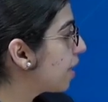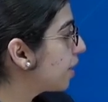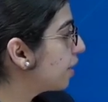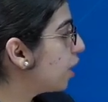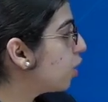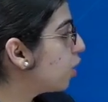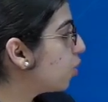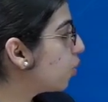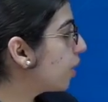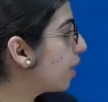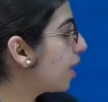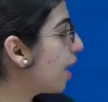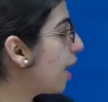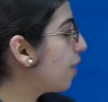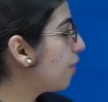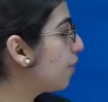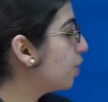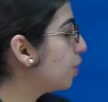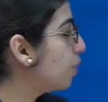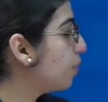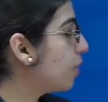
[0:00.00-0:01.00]
Then you can
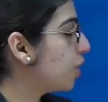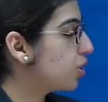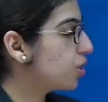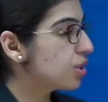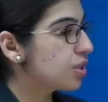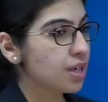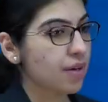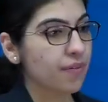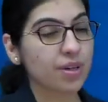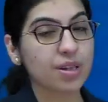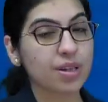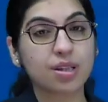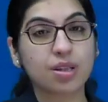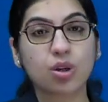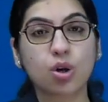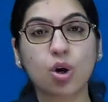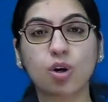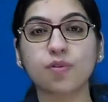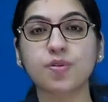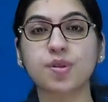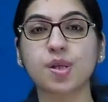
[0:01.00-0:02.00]
have in a patient having a
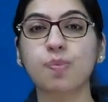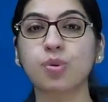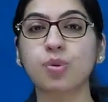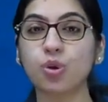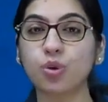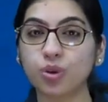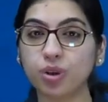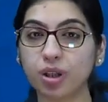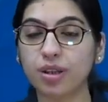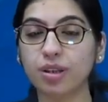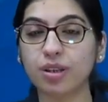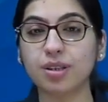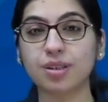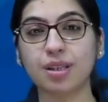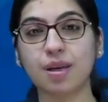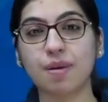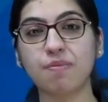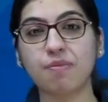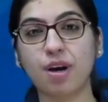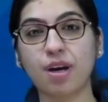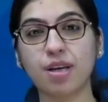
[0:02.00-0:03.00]
lot of subcutaneous
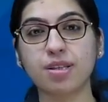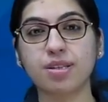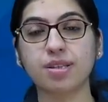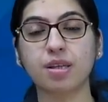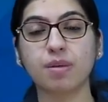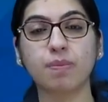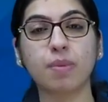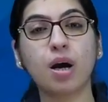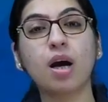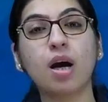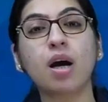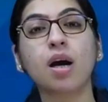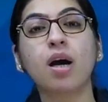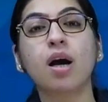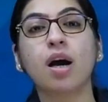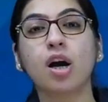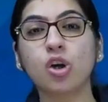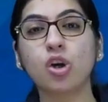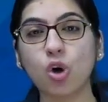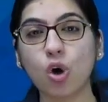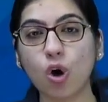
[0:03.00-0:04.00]
emphysema
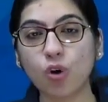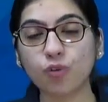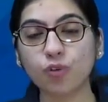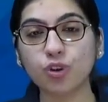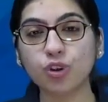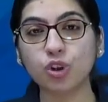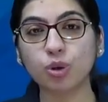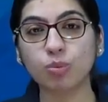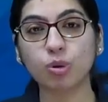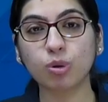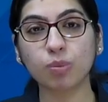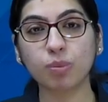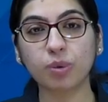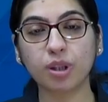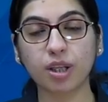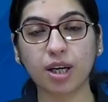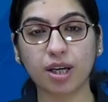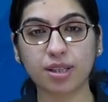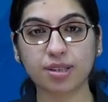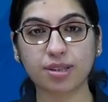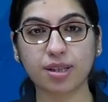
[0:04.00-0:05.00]
along with
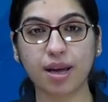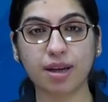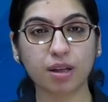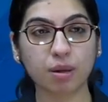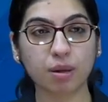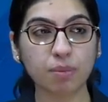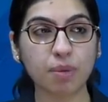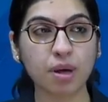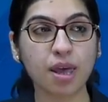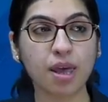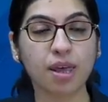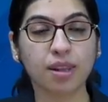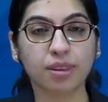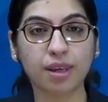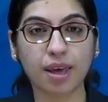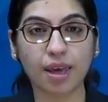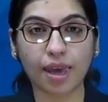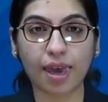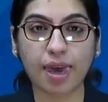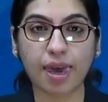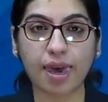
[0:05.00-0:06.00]
pneumomediastinum,
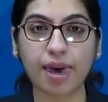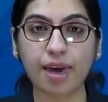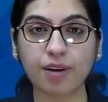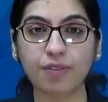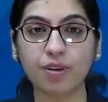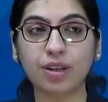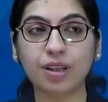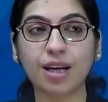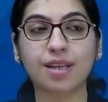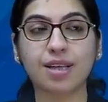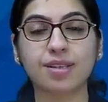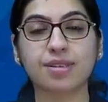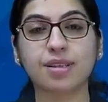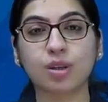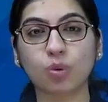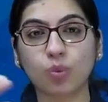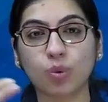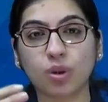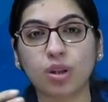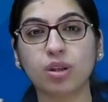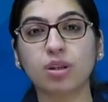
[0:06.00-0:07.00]
the air will
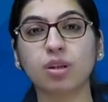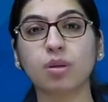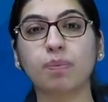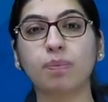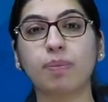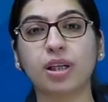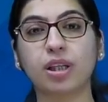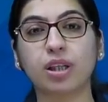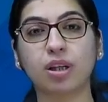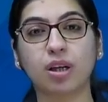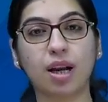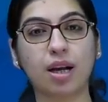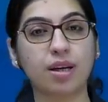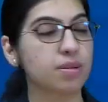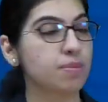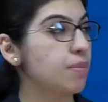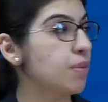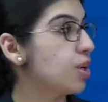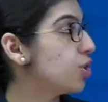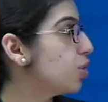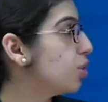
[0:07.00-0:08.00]
dissect within the
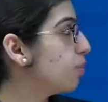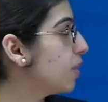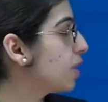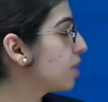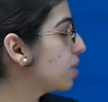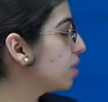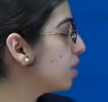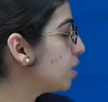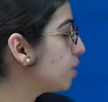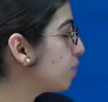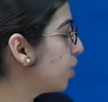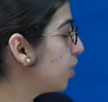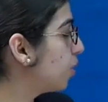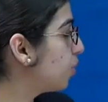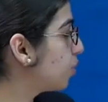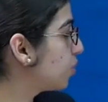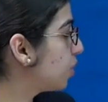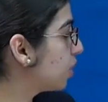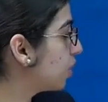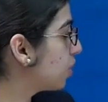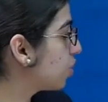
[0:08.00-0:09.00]
pectoralis major muscles,
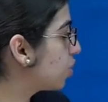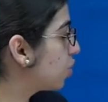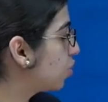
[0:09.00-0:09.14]
producing this